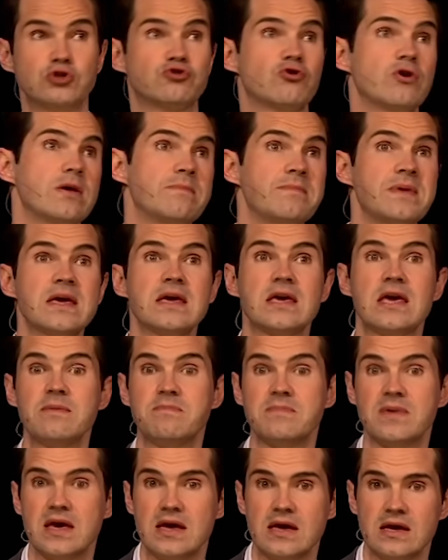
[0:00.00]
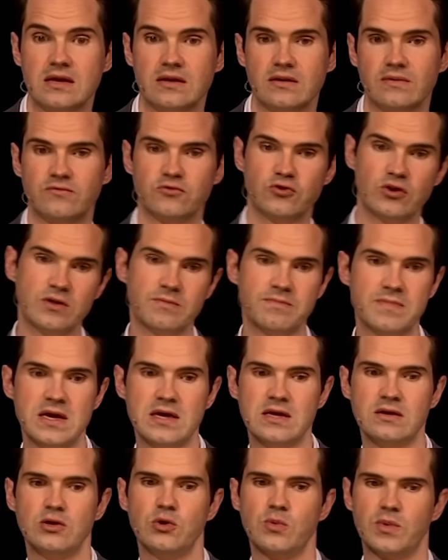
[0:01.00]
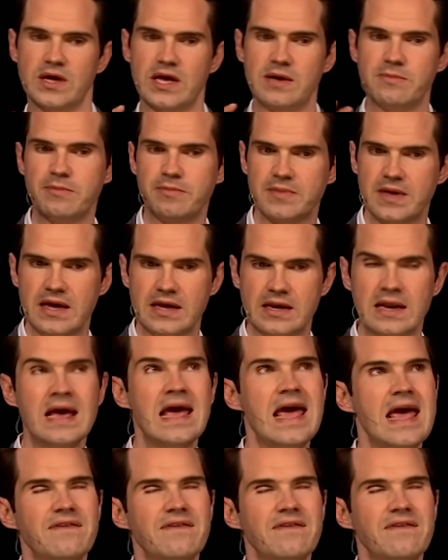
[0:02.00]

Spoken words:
Treat them mean, keep them keen. Treat them mean, you will keep them keen.